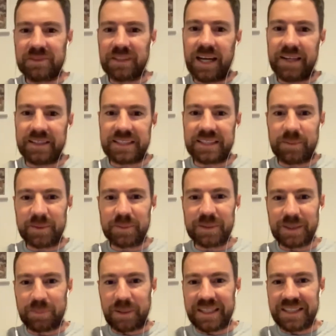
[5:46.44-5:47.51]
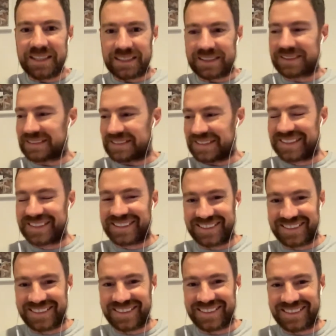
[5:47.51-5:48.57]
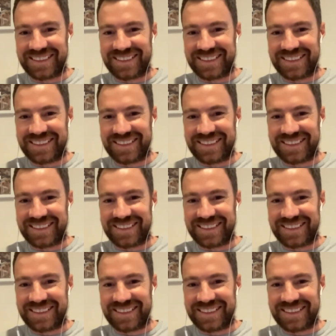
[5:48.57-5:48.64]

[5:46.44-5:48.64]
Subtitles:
He didn't slap me around. I